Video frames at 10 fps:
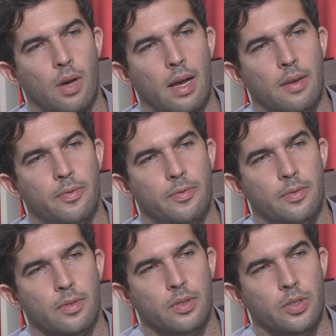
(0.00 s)
have
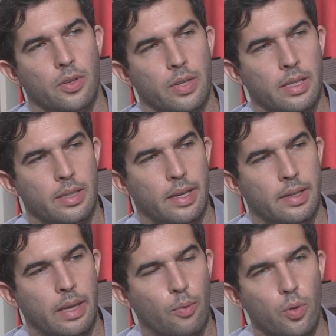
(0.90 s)

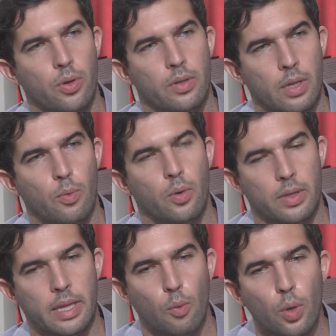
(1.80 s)
they
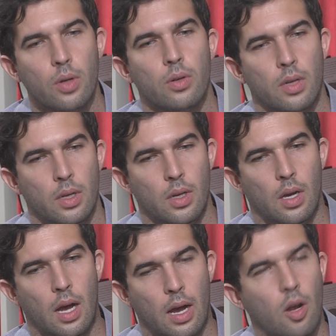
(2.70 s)
will
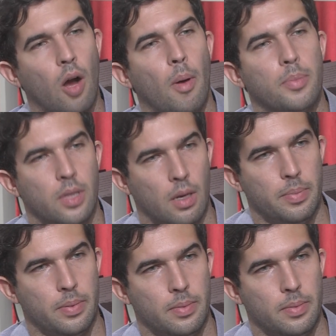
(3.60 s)
come up top,